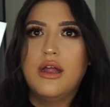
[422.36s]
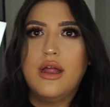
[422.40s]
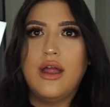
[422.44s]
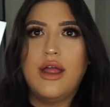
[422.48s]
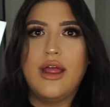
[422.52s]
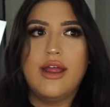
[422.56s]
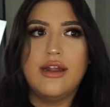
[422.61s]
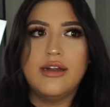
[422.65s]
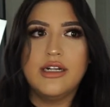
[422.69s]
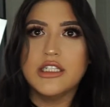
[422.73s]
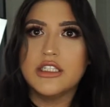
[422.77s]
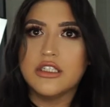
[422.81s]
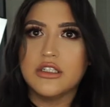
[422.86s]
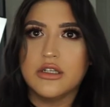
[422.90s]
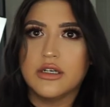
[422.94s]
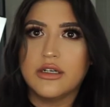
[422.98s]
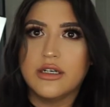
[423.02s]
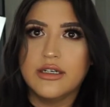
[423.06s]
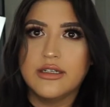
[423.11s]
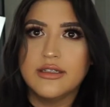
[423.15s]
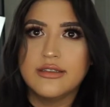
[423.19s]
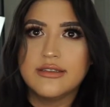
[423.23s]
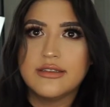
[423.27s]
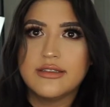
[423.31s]
and it's
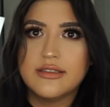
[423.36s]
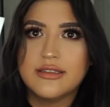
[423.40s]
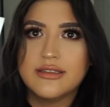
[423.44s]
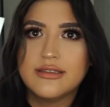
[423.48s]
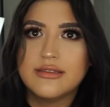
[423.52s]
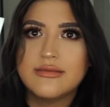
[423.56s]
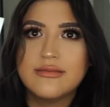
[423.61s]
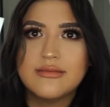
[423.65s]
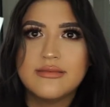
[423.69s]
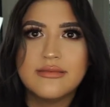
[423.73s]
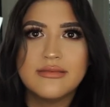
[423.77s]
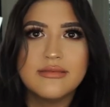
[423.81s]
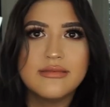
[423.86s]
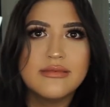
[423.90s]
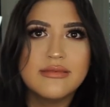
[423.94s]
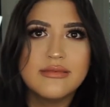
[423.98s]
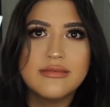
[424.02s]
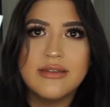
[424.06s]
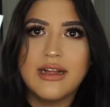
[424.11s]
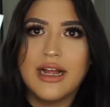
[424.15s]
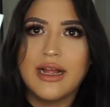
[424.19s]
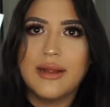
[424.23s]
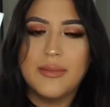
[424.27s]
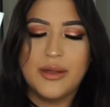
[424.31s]
NARS.
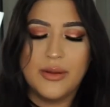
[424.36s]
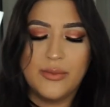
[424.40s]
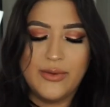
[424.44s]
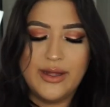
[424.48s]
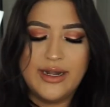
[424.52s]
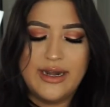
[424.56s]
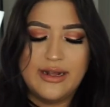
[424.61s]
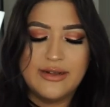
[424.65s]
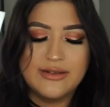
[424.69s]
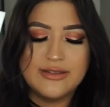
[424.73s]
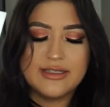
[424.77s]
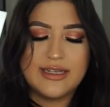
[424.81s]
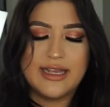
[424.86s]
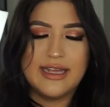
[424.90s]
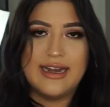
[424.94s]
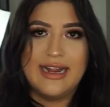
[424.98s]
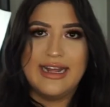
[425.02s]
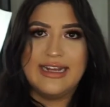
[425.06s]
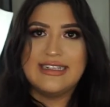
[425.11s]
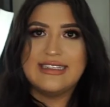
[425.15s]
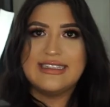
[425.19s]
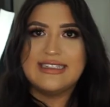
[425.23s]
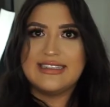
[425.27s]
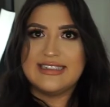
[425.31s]
I mean, what else can
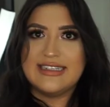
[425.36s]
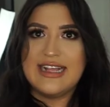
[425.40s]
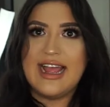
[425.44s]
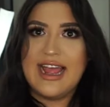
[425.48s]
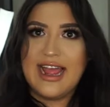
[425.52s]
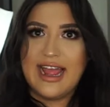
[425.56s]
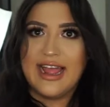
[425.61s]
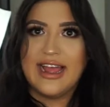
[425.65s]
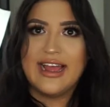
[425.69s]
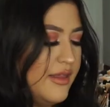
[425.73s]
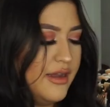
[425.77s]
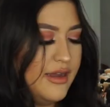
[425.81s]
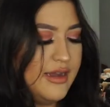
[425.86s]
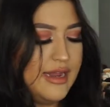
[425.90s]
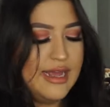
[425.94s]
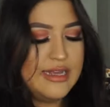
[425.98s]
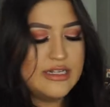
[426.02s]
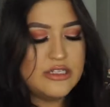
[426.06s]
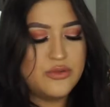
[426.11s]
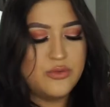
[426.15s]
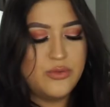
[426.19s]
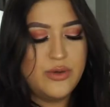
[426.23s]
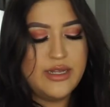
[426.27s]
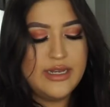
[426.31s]
I say? The
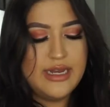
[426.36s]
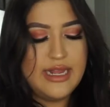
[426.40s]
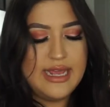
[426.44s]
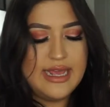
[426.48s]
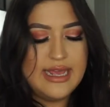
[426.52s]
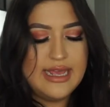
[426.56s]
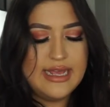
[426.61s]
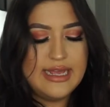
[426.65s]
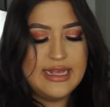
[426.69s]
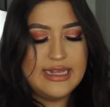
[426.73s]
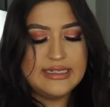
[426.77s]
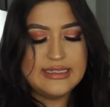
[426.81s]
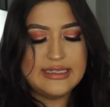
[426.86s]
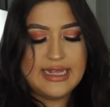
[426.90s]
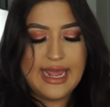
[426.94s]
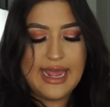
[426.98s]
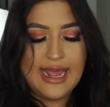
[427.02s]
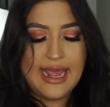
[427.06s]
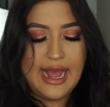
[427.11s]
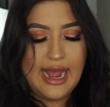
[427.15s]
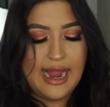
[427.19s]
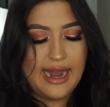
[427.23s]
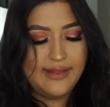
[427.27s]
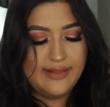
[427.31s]
next one is
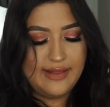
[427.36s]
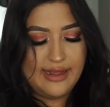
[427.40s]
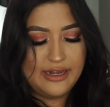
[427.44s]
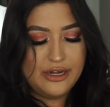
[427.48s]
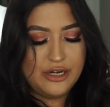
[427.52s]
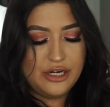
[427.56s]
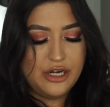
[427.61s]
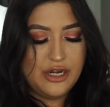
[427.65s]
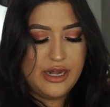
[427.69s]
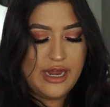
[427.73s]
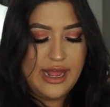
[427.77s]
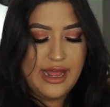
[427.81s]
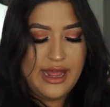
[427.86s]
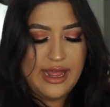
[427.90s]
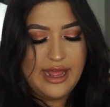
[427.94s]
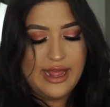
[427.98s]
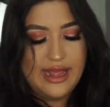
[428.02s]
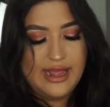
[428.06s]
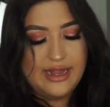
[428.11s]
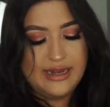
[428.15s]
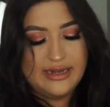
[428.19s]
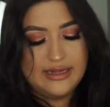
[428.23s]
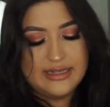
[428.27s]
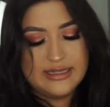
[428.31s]
a highlighter,
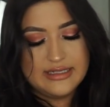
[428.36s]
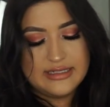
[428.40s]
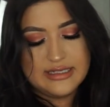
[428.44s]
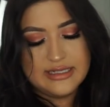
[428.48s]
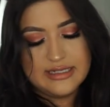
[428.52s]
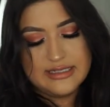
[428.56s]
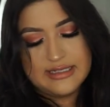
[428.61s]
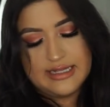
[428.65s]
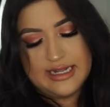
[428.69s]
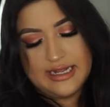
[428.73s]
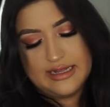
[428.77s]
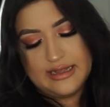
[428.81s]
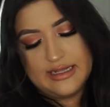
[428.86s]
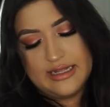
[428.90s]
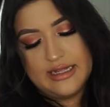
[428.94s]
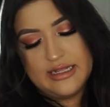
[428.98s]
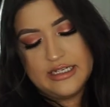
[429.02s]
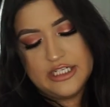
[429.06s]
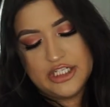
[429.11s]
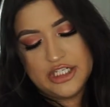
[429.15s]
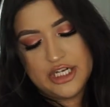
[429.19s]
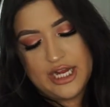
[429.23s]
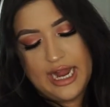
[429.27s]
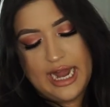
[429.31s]
and this is in the
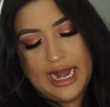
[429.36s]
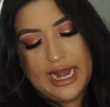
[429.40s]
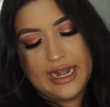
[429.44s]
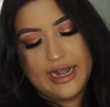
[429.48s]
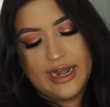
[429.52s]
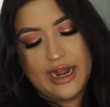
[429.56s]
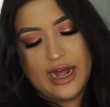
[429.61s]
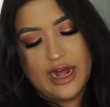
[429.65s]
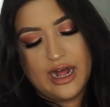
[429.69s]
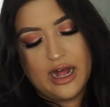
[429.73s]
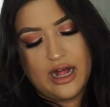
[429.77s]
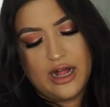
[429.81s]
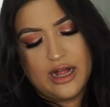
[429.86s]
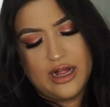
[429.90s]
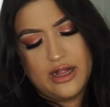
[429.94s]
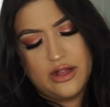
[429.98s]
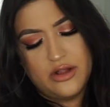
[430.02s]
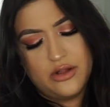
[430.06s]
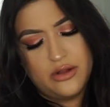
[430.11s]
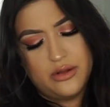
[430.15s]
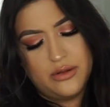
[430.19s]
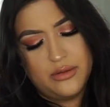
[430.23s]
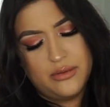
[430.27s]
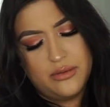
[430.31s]
shade
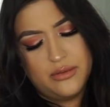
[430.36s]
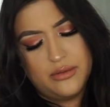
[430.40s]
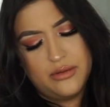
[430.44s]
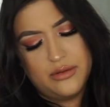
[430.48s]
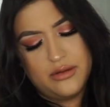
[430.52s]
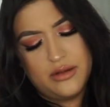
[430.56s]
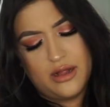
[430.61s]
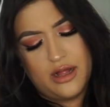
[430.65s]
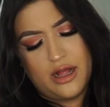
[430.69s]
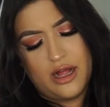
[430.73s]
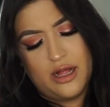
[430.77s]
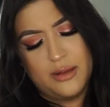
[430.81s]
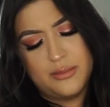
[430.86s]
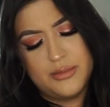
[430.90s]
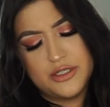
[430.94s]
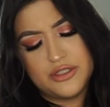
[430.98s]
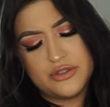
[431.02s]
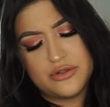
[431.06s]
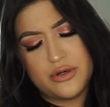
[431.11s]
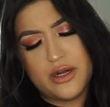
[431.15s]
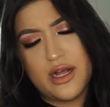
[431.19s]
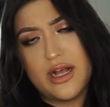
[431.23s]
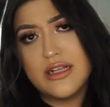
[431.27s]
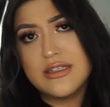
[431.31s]
Al
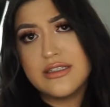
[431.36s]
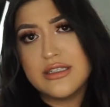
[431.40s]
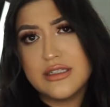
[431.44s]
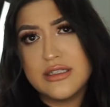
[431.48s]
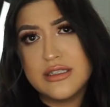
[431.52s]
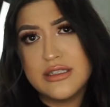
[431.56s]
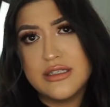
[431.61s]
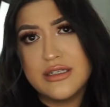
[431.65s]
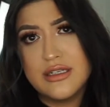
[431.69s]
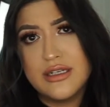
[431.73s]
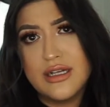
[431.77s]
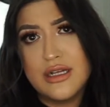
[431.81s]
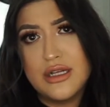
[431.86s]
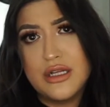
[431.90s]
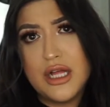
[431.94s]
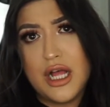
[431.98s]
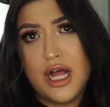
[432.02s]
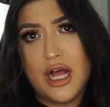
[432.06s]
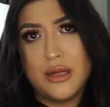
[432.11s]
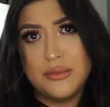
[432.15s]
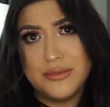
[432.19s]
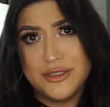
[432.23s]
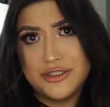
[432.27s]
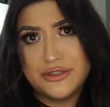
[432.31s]
Albatross.
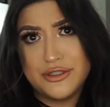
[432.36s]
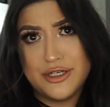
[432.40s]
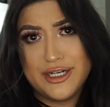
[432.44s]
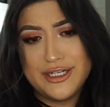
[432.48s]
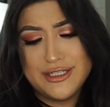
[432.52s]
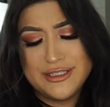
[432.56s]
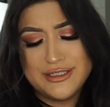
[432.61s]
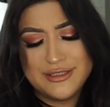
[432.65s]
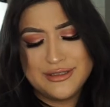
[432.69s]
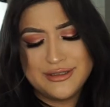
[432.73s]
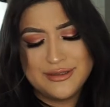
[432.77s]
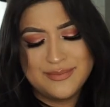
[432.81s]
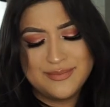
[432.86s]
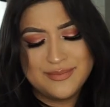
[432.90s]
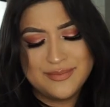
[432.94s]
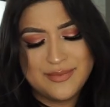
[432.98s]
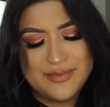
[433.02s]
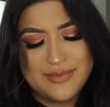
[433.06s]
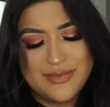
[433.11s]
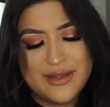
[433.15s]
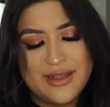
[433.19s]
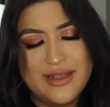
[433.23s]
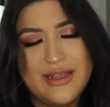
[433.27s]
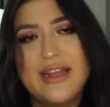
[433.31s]
Albatross.
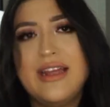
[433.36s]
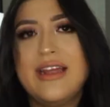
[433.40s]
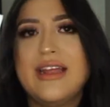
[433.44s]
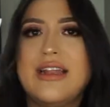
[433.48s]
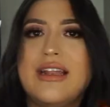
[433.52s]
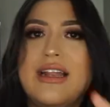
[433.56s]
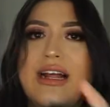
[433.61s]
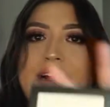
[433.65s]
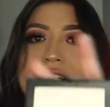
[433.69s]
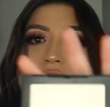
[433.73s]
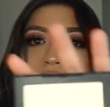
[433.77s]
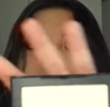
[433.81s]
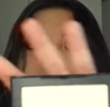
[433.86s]
Now it